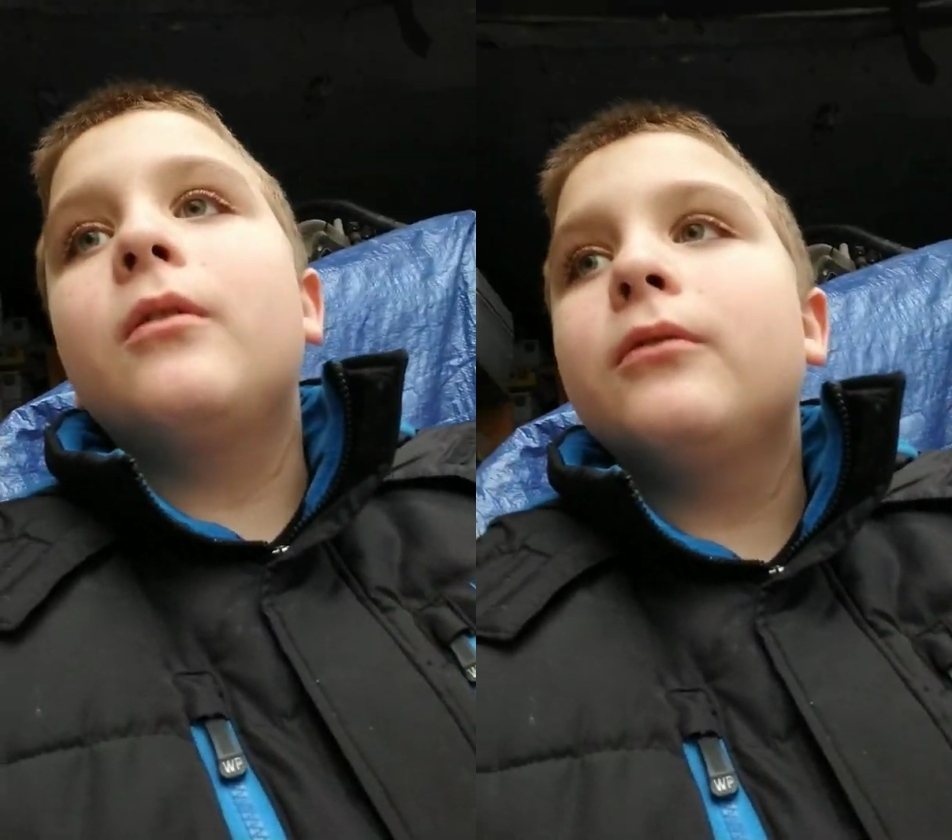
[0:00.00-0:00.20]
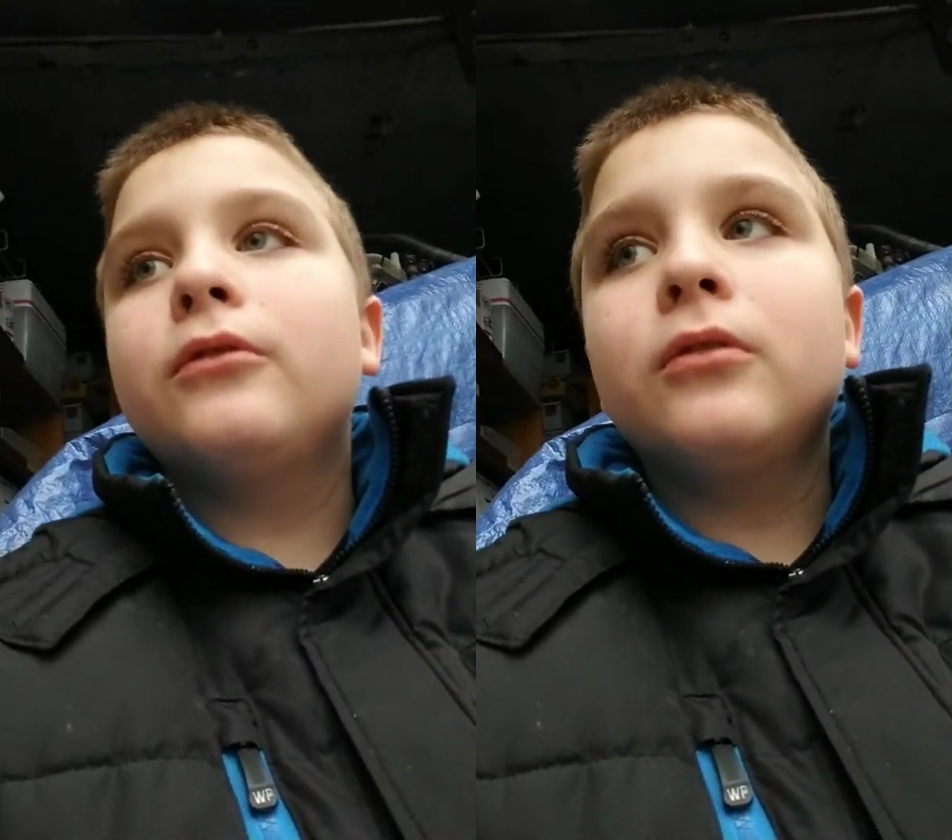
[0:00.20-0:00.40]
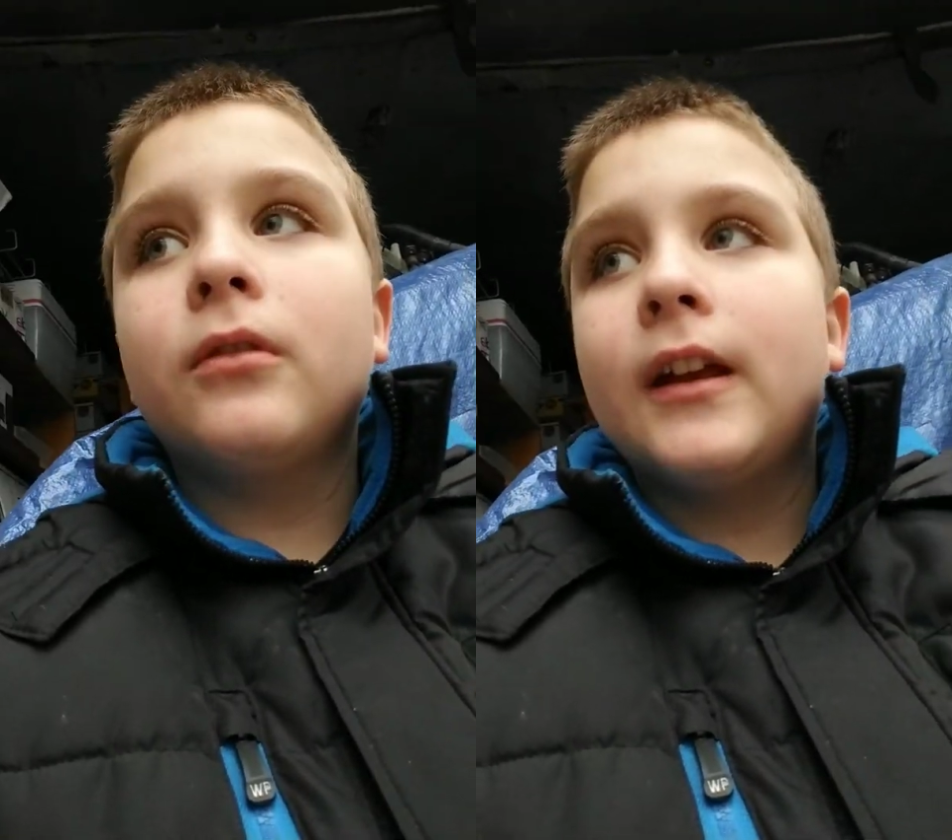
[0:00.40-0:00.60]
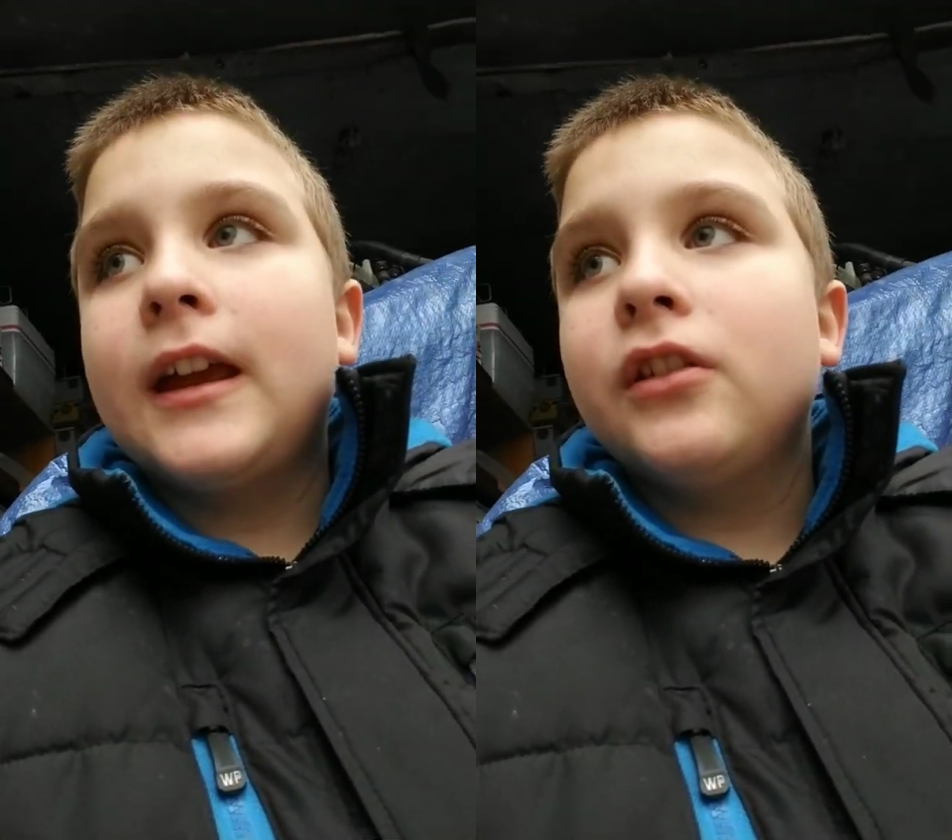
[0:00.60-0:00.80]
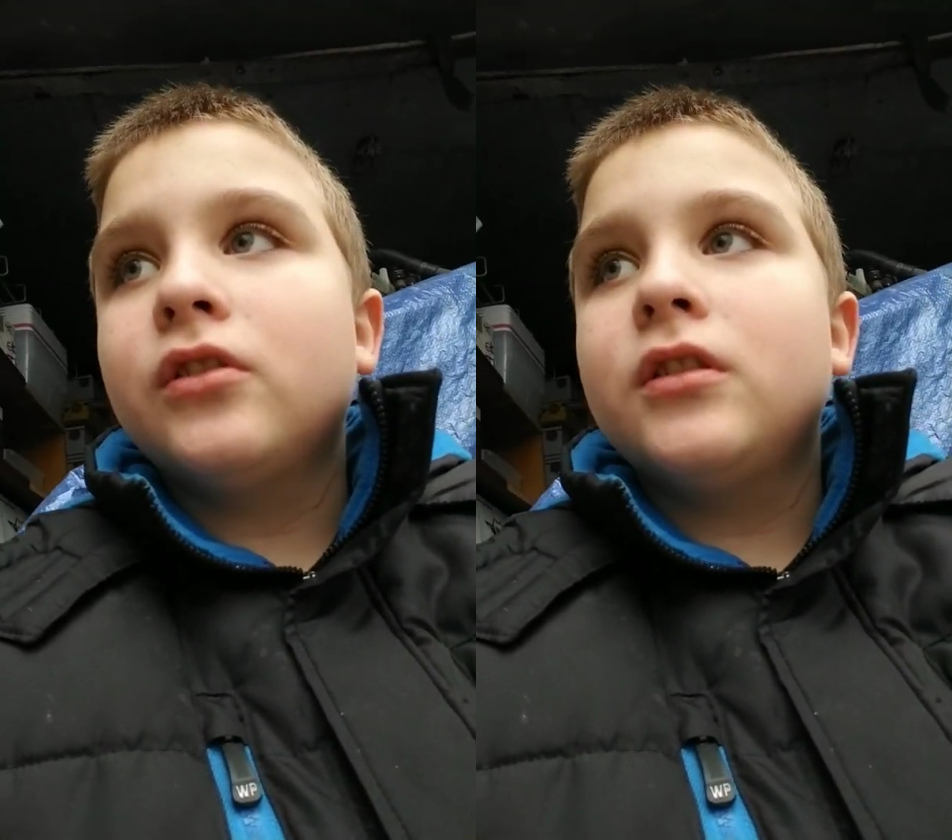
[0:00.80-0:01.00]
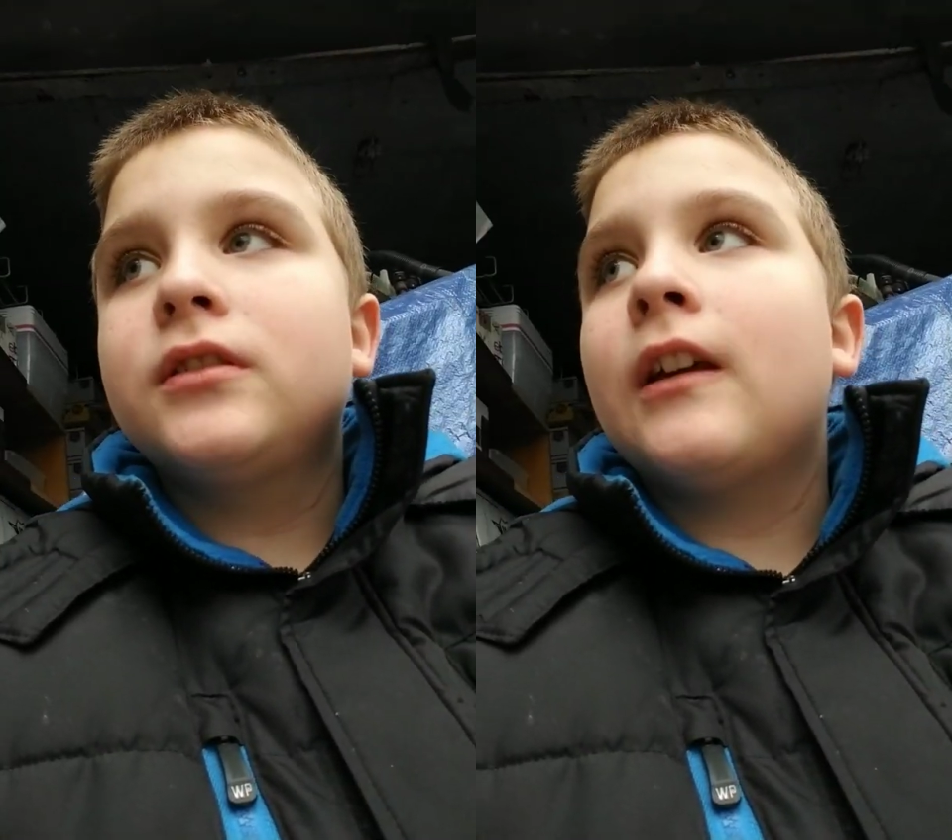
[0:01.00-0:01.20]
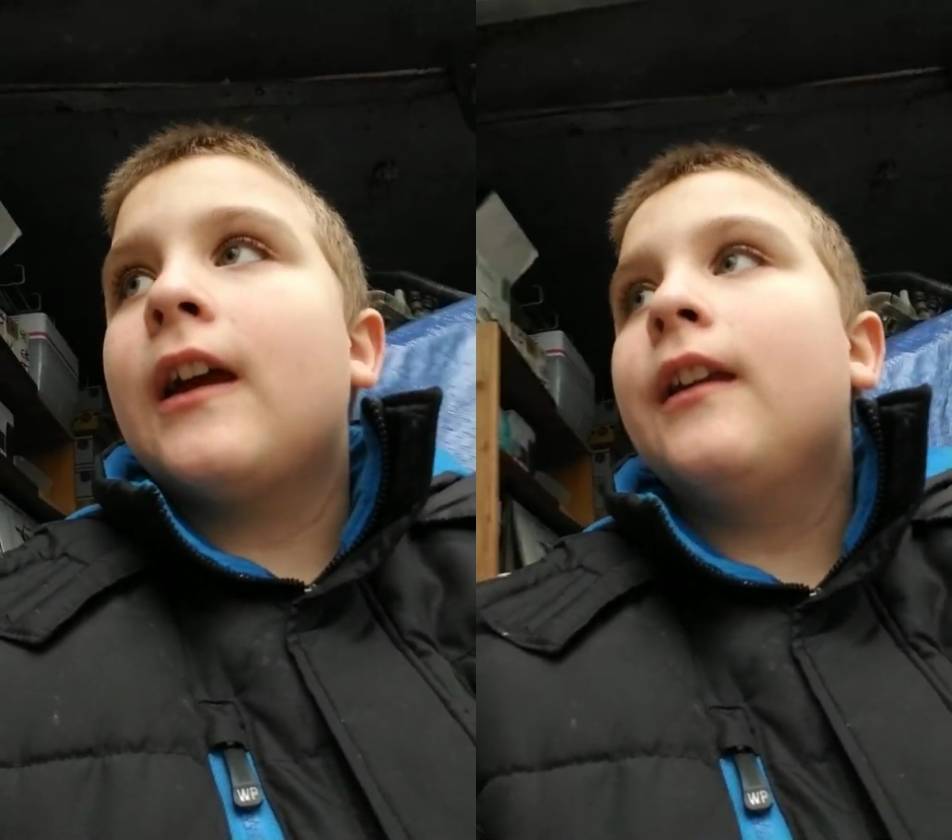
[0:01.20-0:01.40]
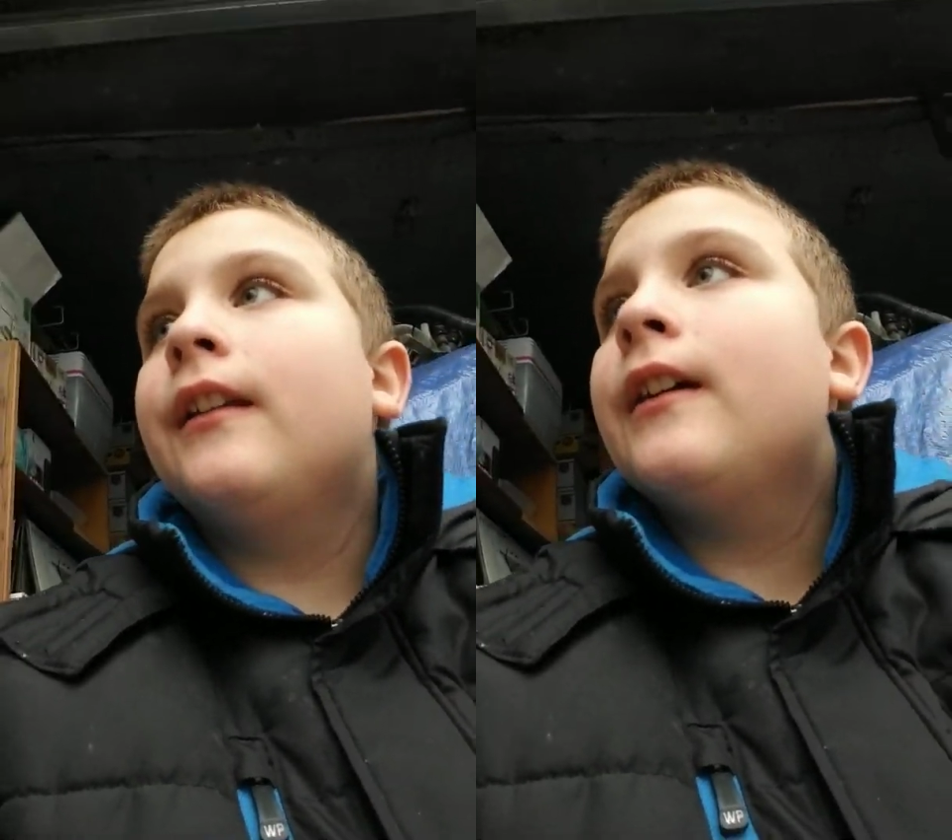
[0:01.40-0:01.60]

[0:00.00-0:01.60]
through their ages and